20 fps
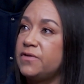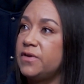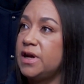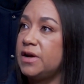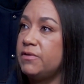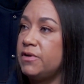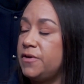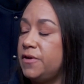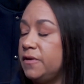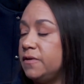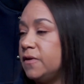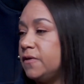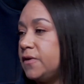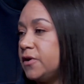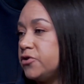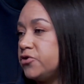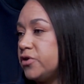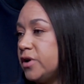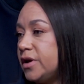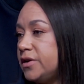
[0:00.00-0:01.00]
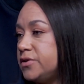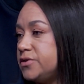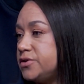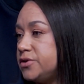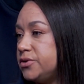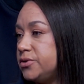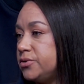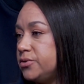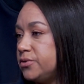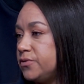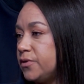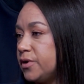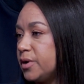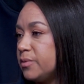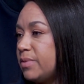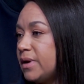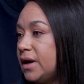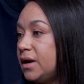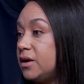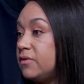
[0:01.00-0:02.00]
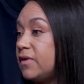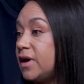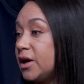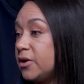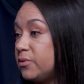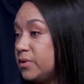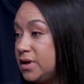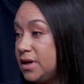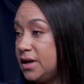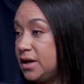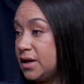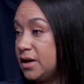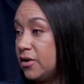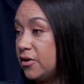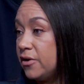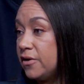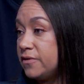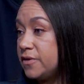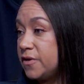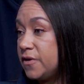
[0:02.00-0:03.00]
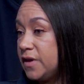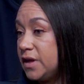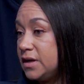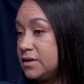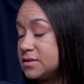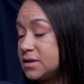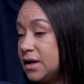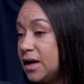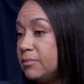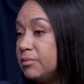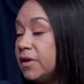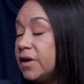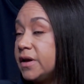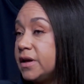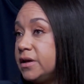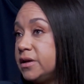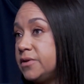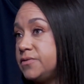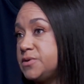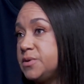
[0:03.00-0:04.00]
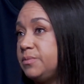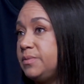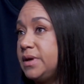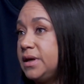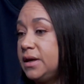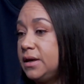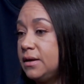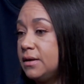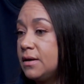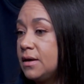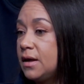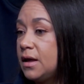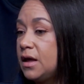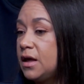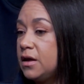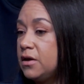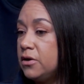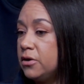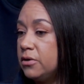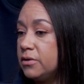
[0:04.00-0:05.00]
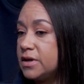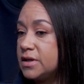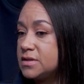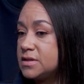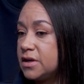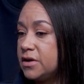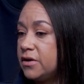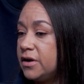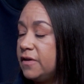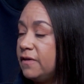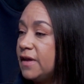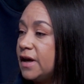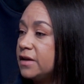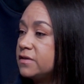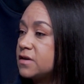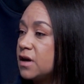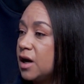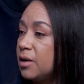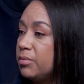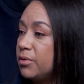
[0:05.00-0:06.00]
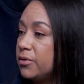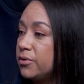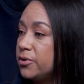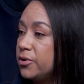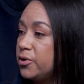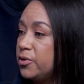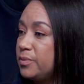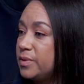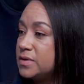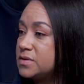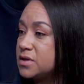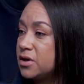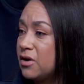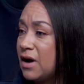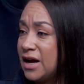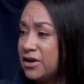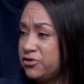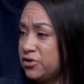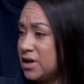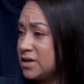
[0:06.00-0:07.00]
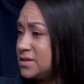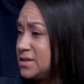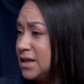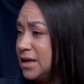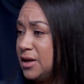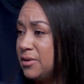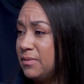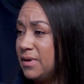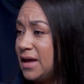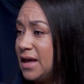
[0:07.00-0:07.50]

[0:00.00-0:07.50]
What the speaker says: and everything that they're trying to do for competitive equity and all the things. And I'm lucky enough to be, considered in that top group. And so I trust them.